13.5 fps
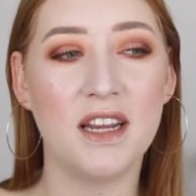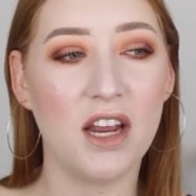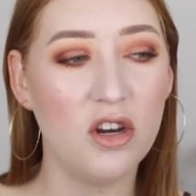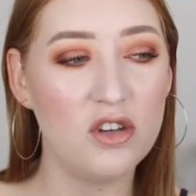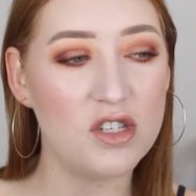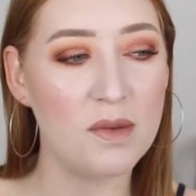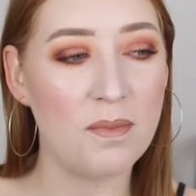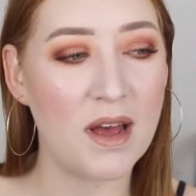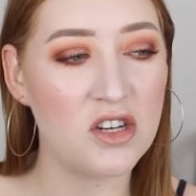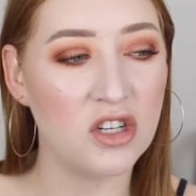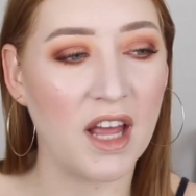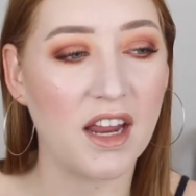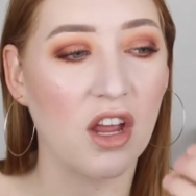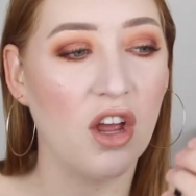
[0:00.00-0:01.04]
Can you just imagine
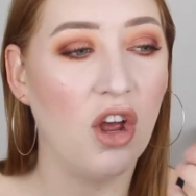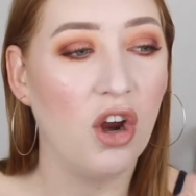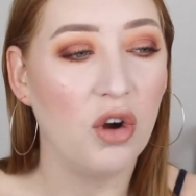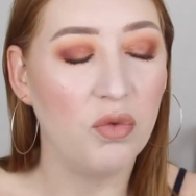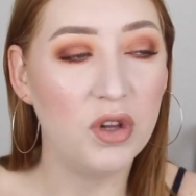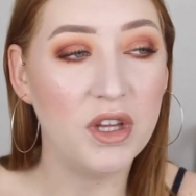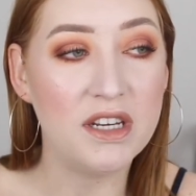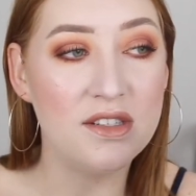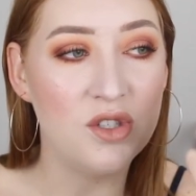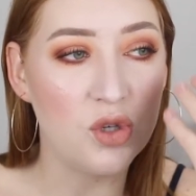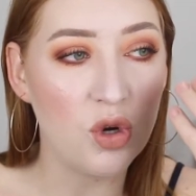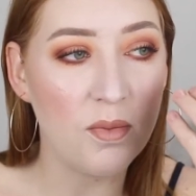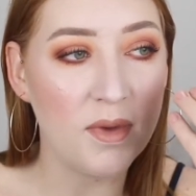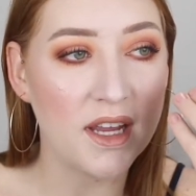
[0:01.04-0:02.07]
like really
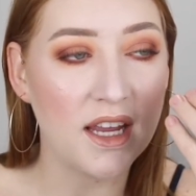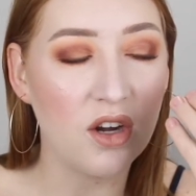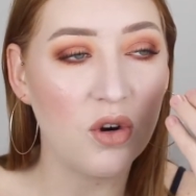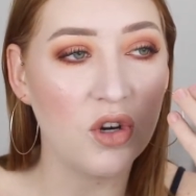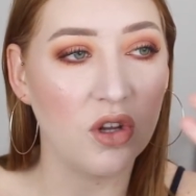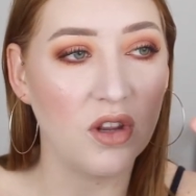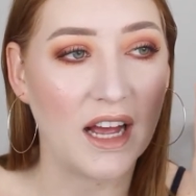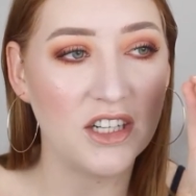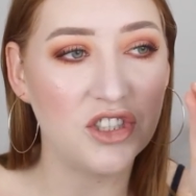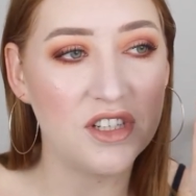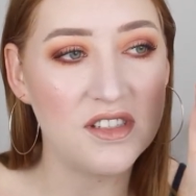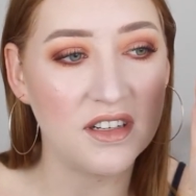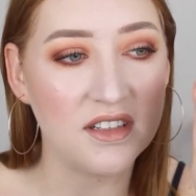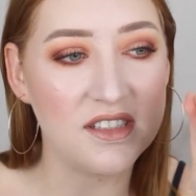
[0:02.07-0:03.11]
zooming in on your
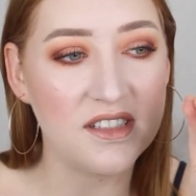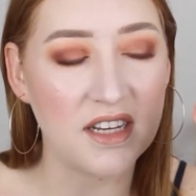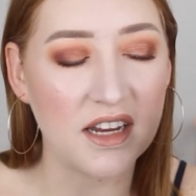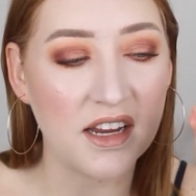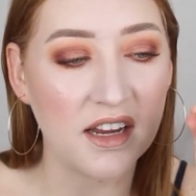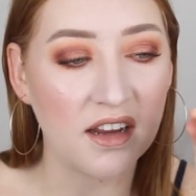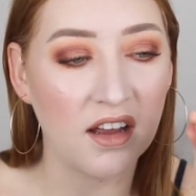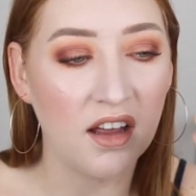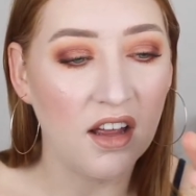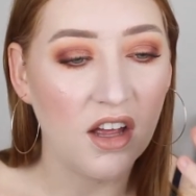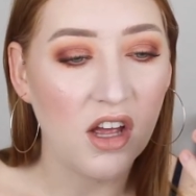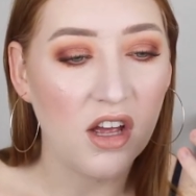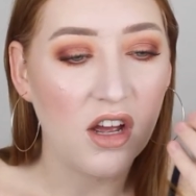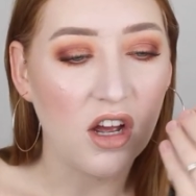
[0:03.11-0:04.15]
lashes and seeing
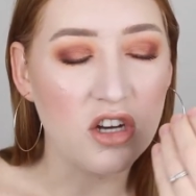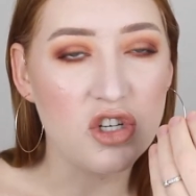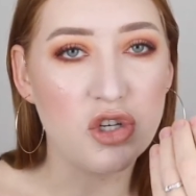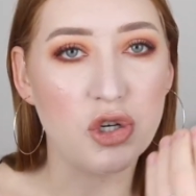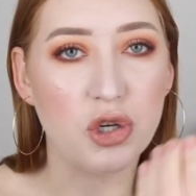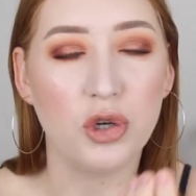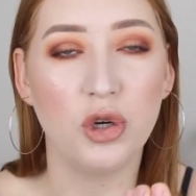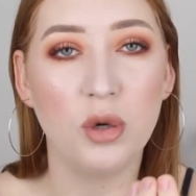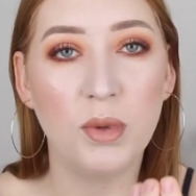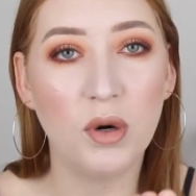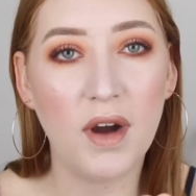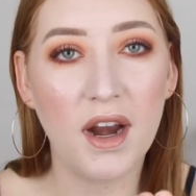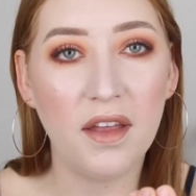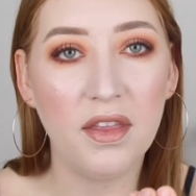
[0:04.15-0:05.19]
the tube
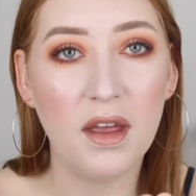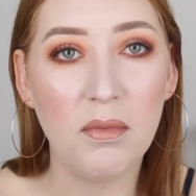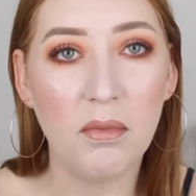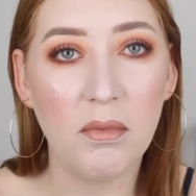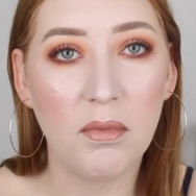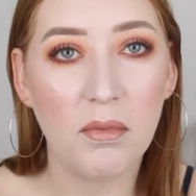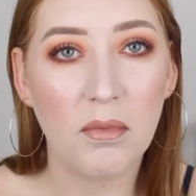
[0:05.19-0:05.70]
around them?